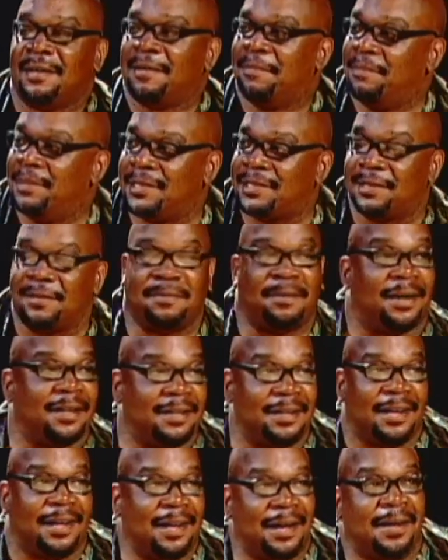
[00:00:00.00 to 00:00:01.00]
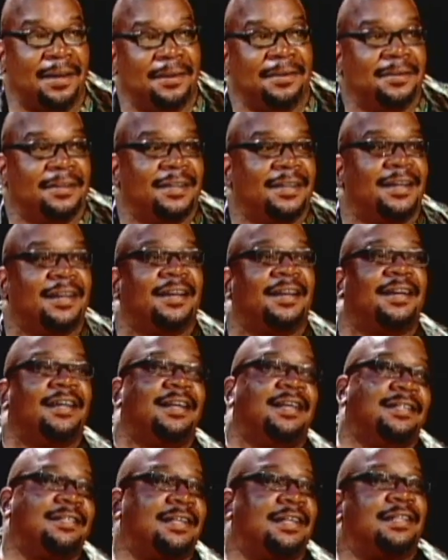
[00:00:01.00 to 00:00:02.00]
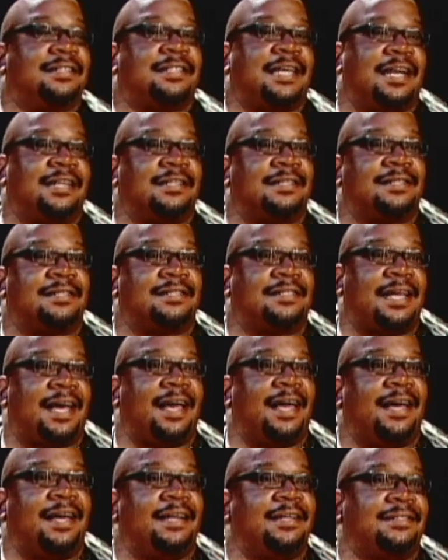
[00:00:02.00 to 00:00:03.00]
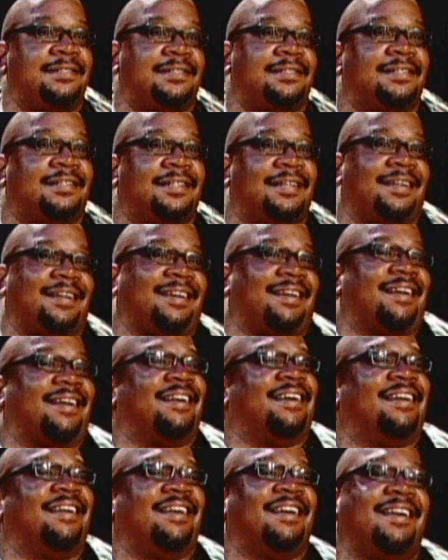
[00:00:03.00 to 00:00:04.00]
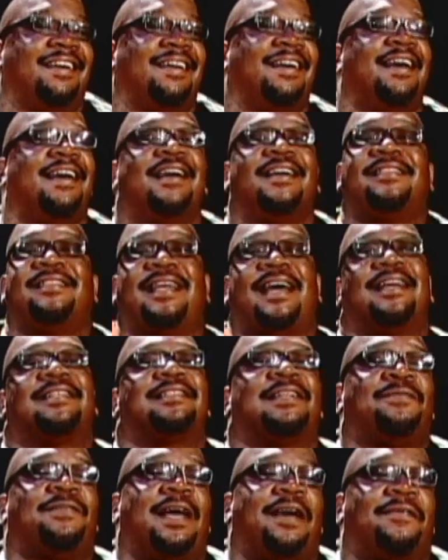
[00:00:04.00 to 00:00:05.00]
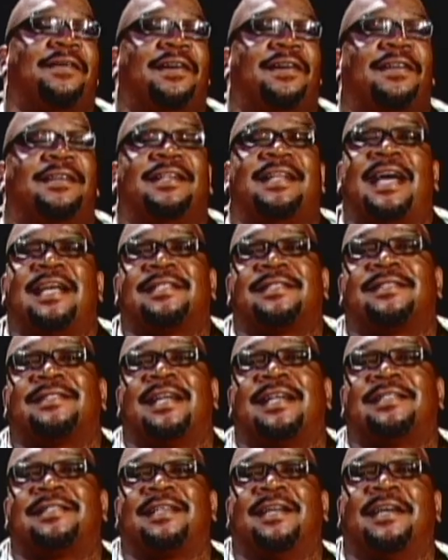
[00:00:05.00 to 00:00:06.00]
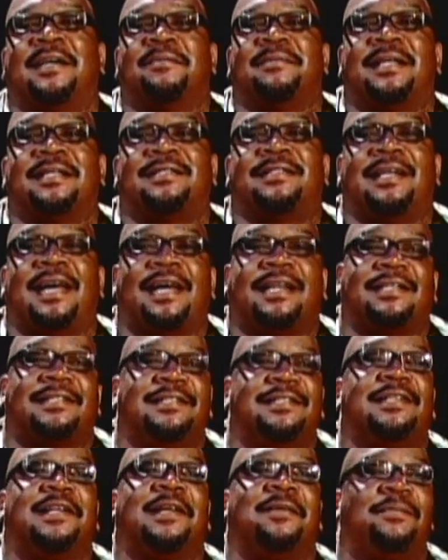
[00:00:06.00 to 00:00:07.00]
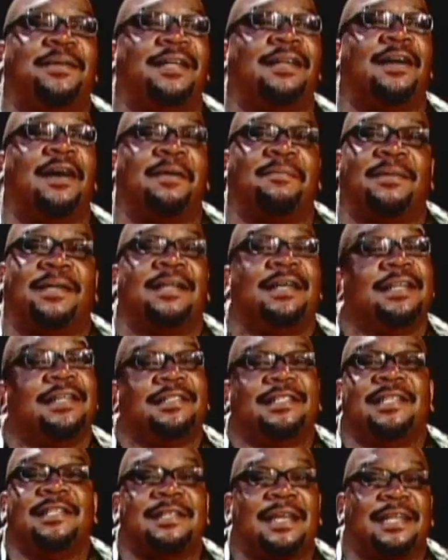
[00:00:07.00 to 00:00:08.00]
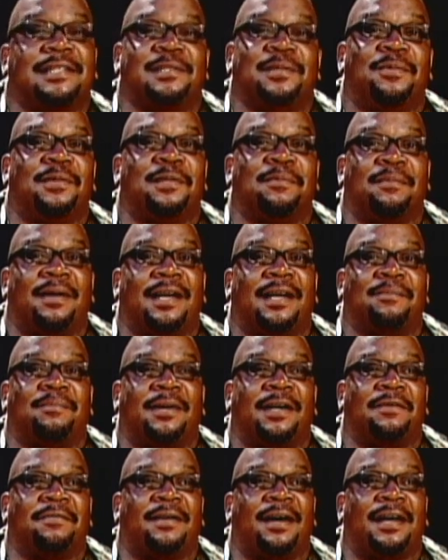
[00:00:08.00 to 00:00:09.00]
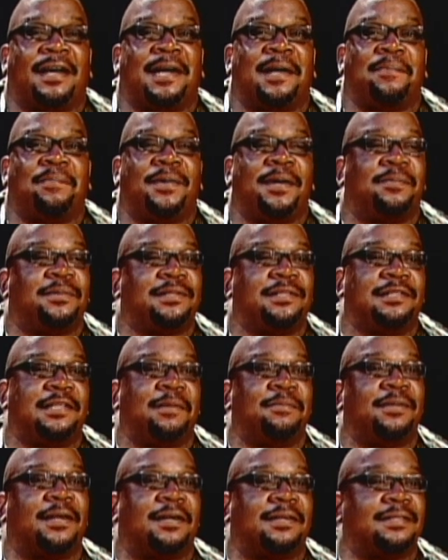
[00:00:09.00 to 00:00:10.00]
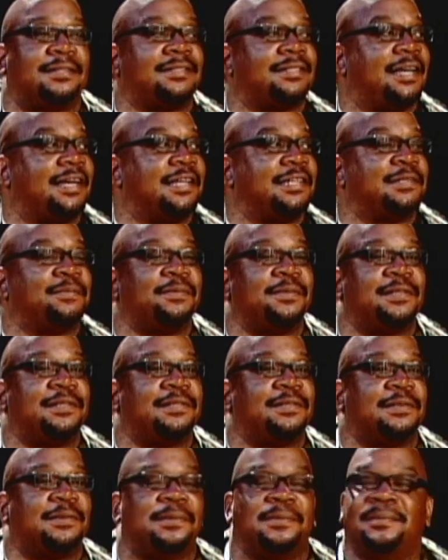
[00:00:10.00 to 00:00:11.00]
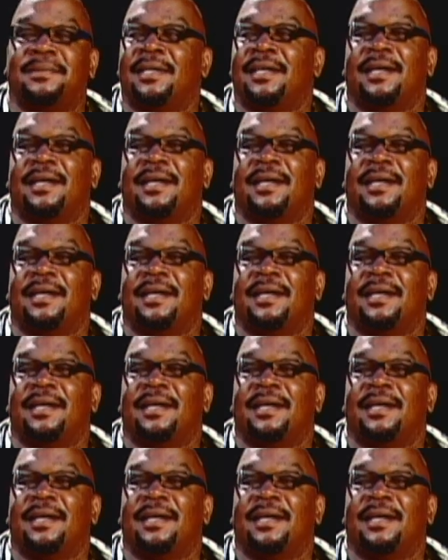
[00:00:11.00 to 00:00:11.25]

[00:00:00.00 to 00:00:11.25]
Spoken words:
Mr. Right Now. He's gonna take the stage. That's, if you haven't heard, that's Jackie. She's gonna be on she's actually one of my right hand people. She's gonna be on the stage pretty soon.